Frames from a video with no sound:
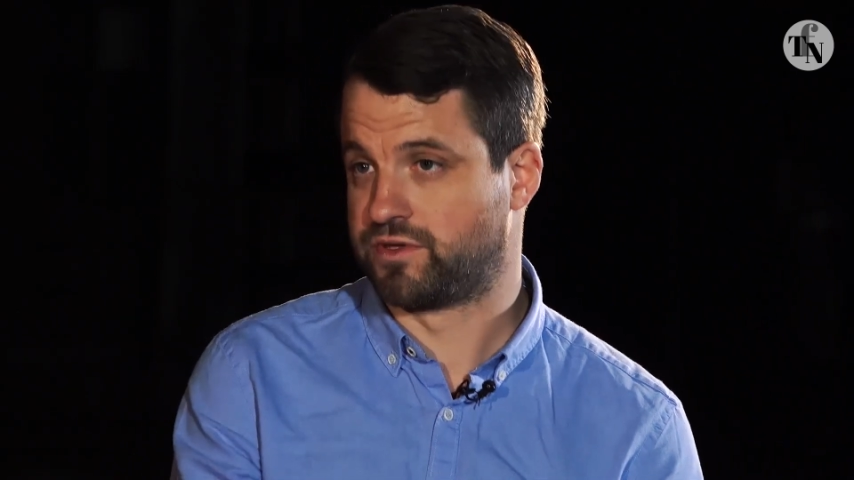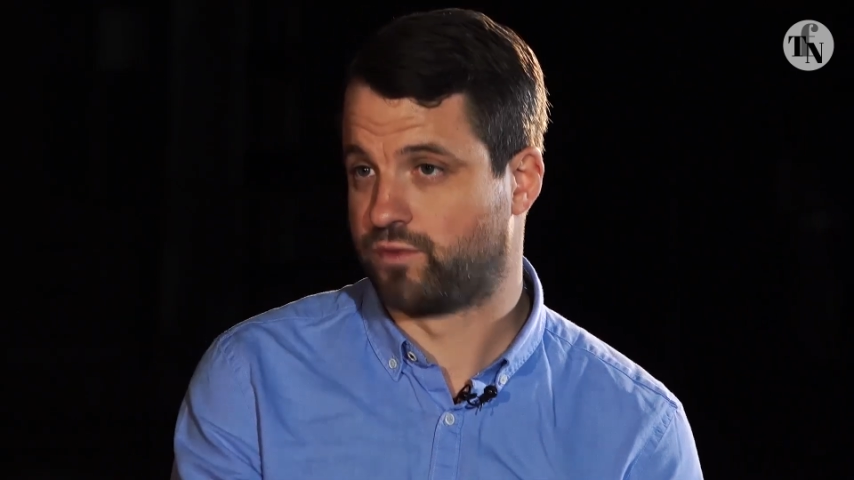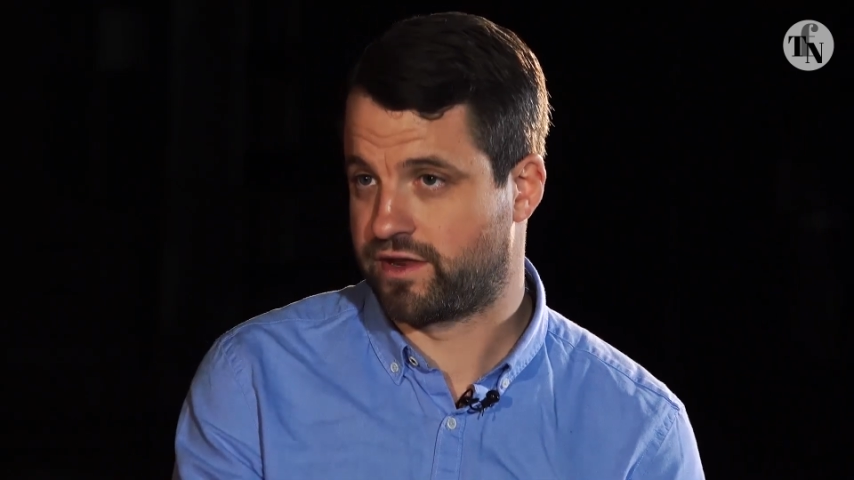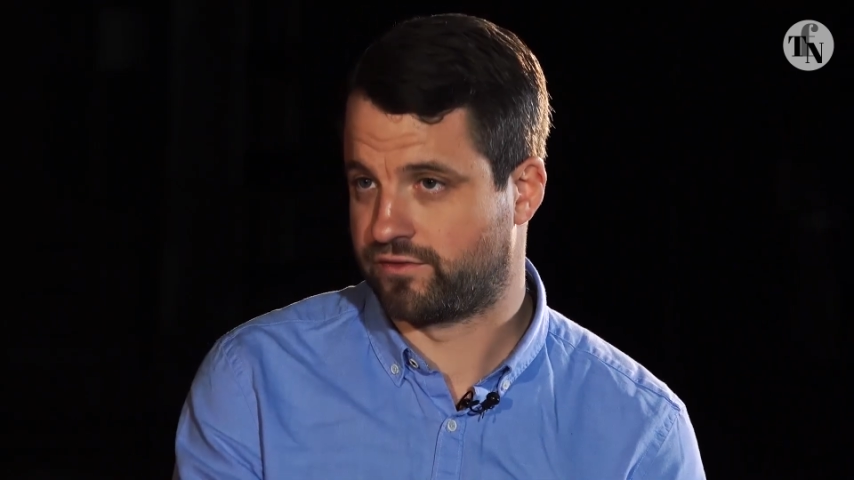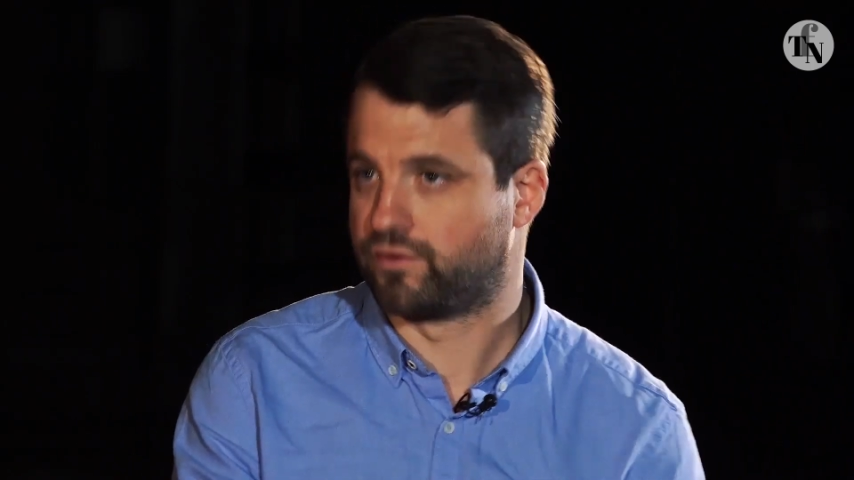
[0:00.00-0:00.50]
is
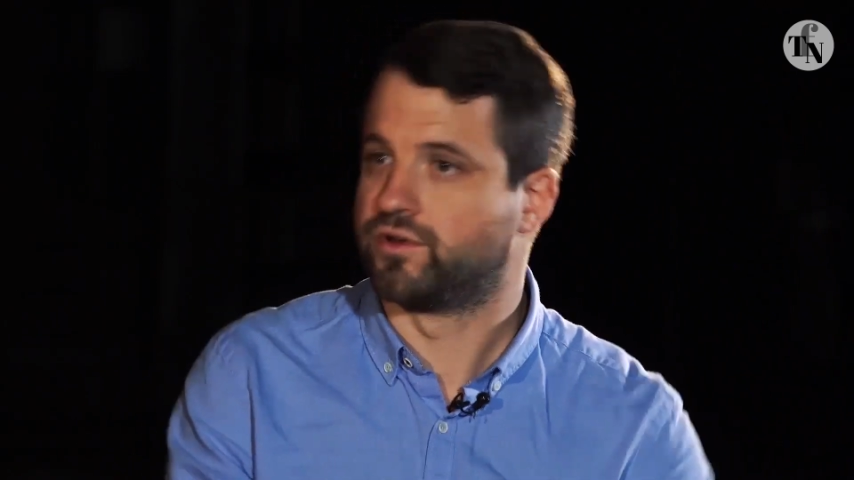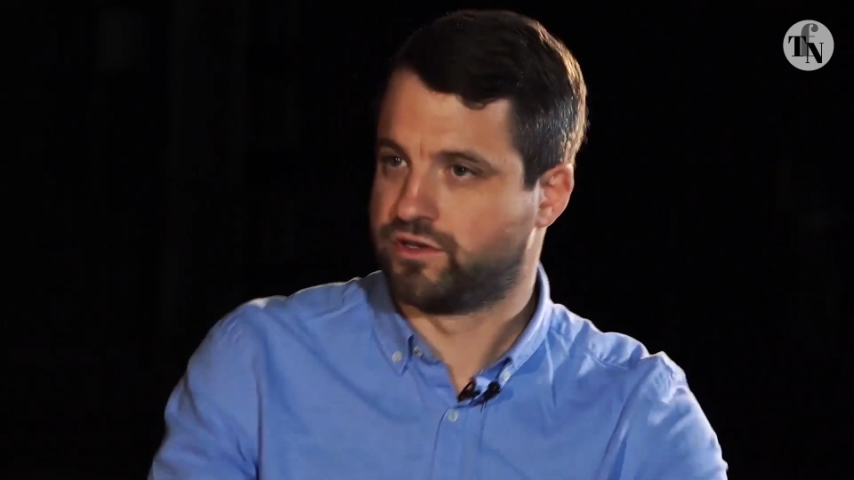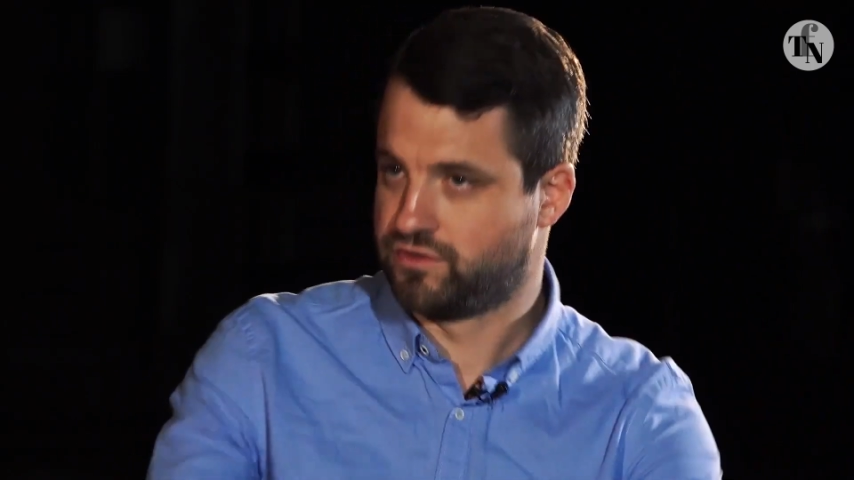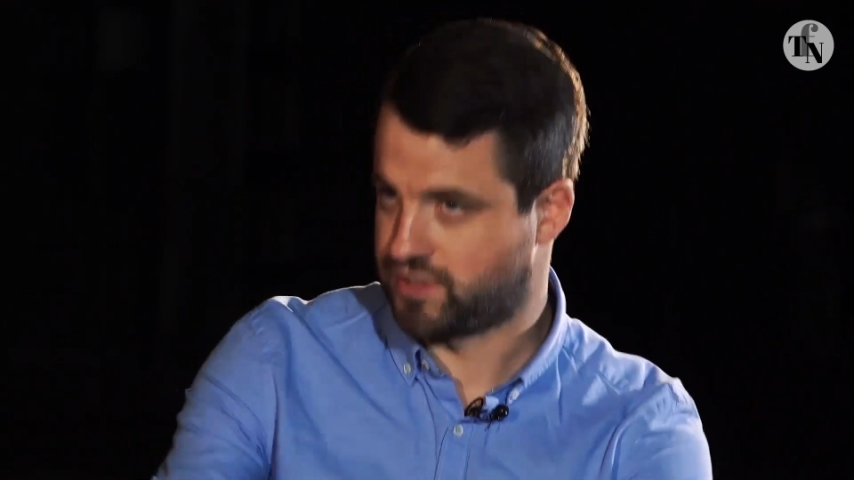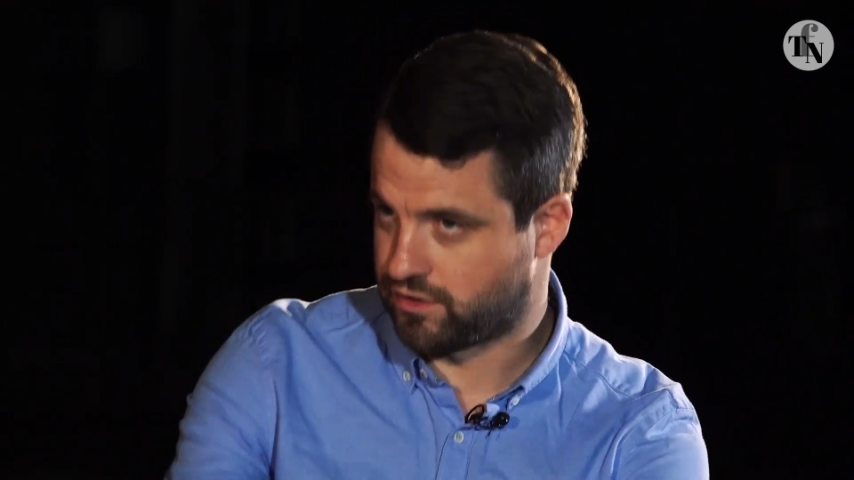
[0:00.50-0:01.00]
wonderful.
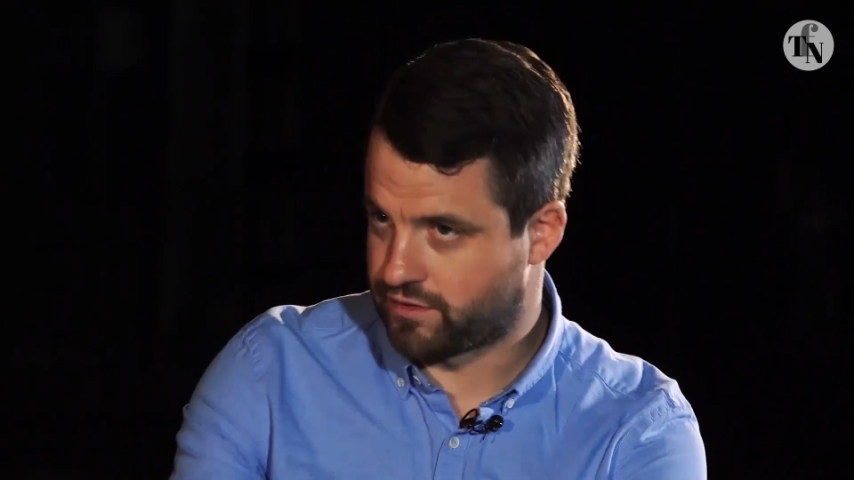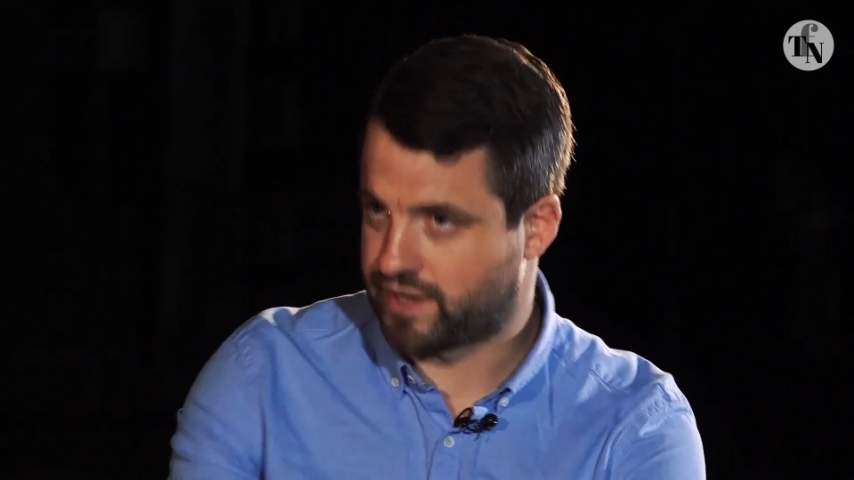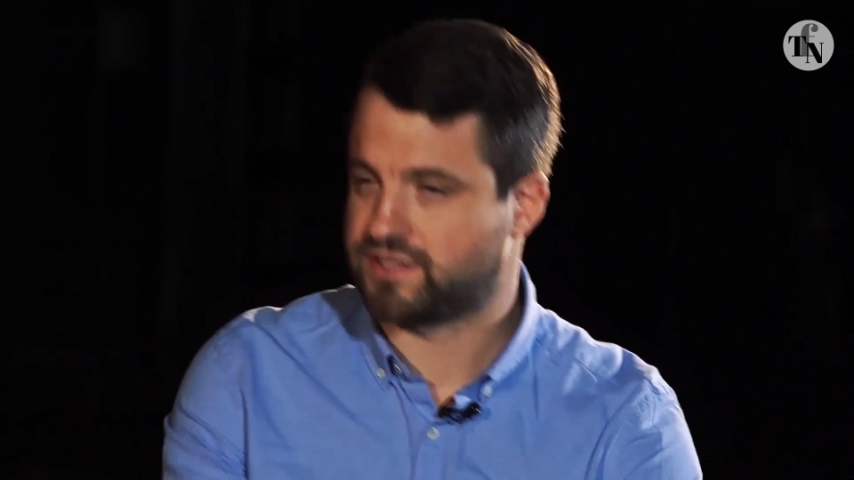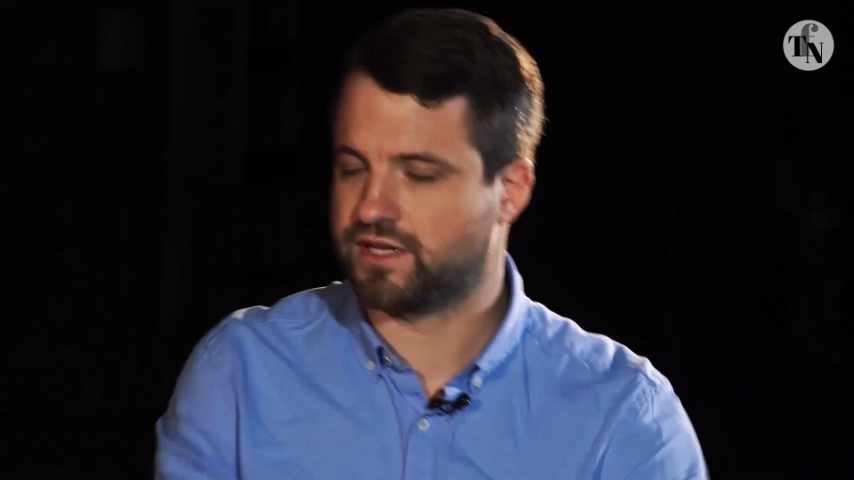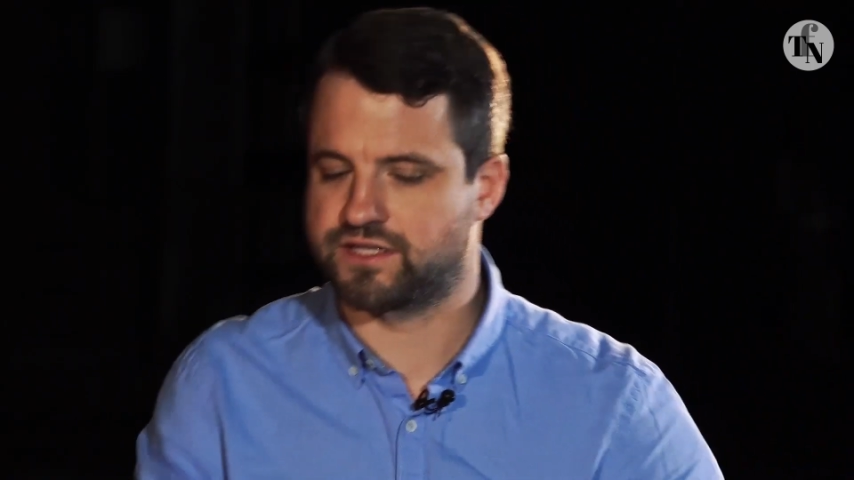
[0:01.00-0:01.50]
You used to do
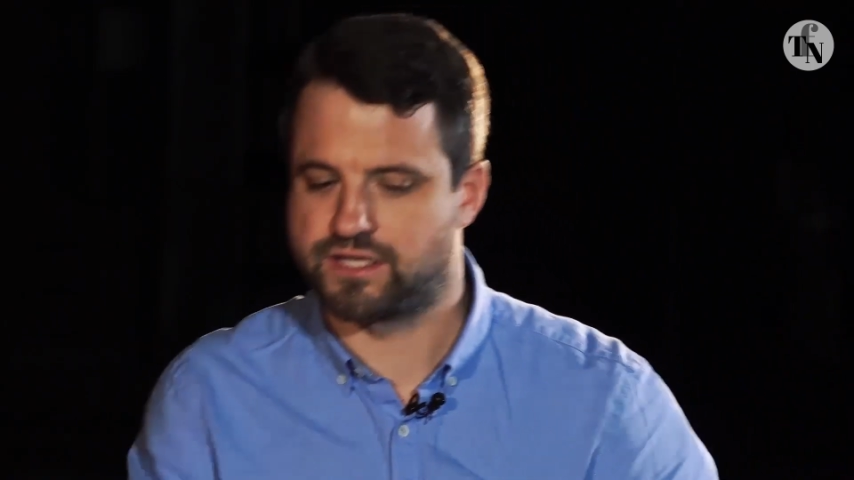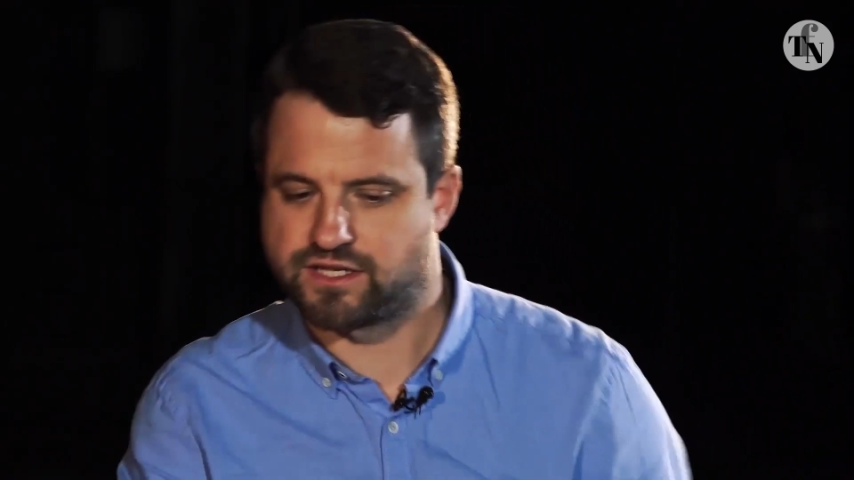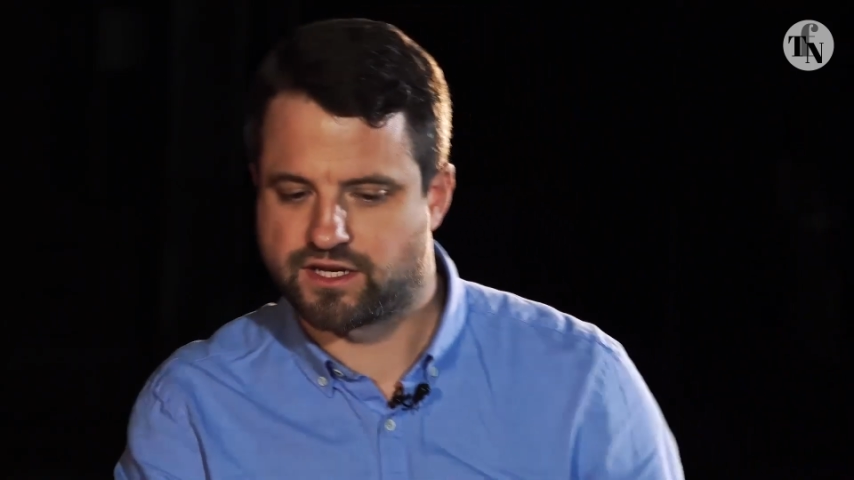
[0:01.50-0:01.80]
that as an English teacher.